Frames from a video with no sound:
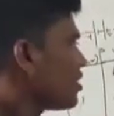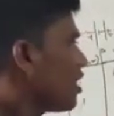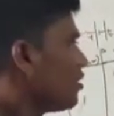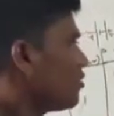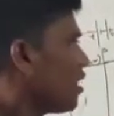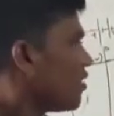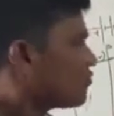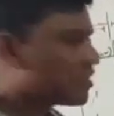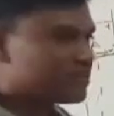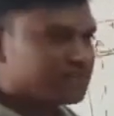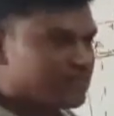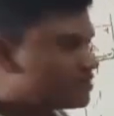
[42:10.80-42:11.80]
Now
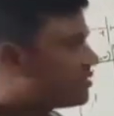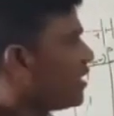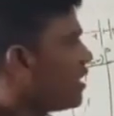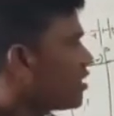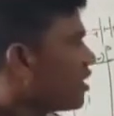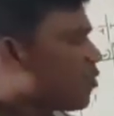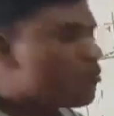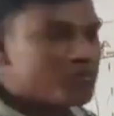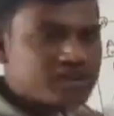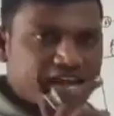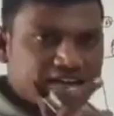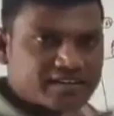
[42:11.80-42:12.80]
after that, now
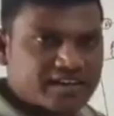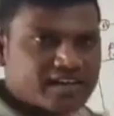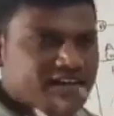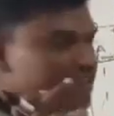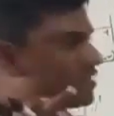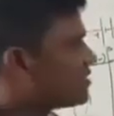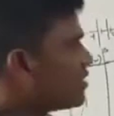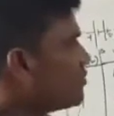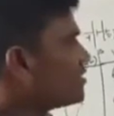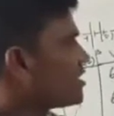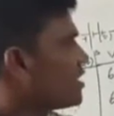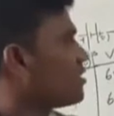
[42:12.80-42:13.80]
we can take a
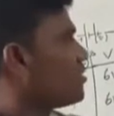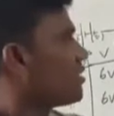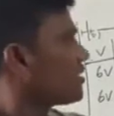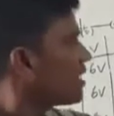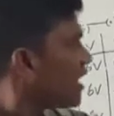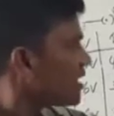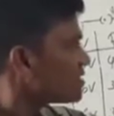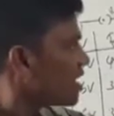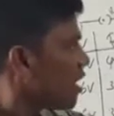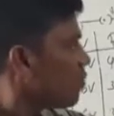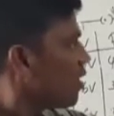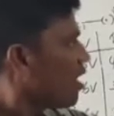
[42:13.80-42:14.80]
semicircular glass
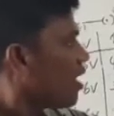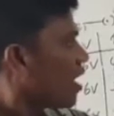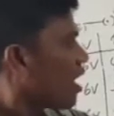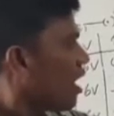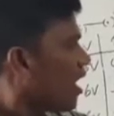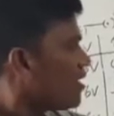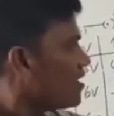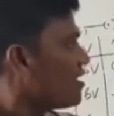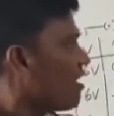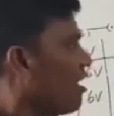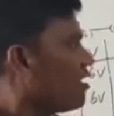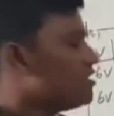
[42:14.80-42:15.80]
slab.
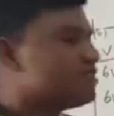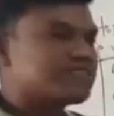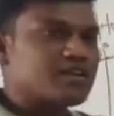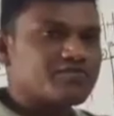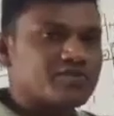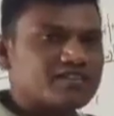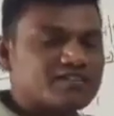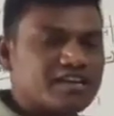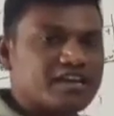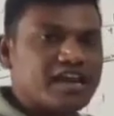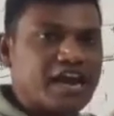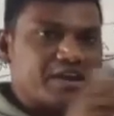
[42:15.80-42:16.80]
Already on its surface
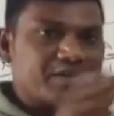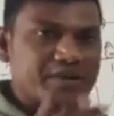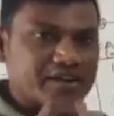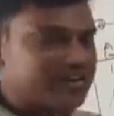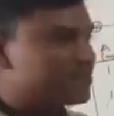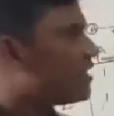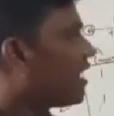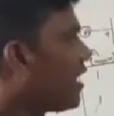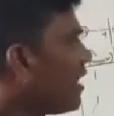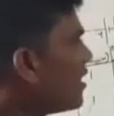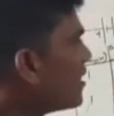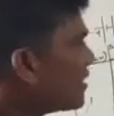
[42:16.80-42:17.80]
they graduated
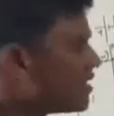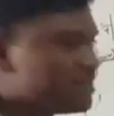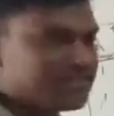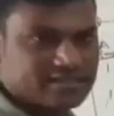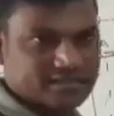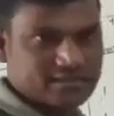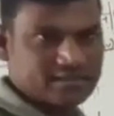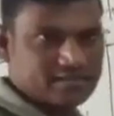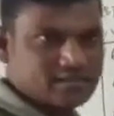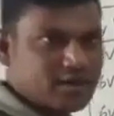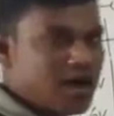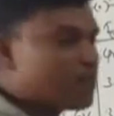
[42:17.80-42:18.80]
the readings
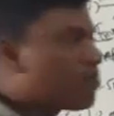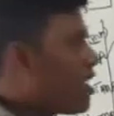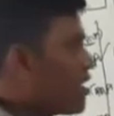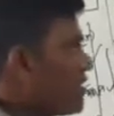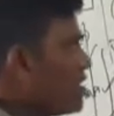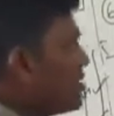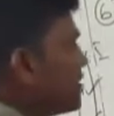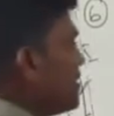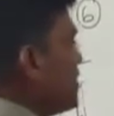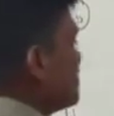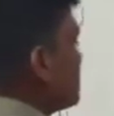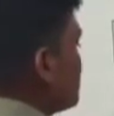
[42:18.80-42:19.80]
or marking in
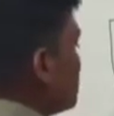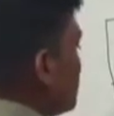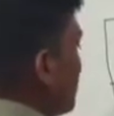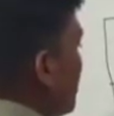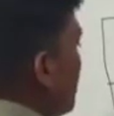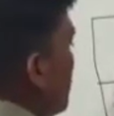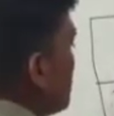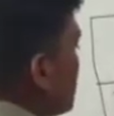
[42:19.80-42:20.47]
readings is there.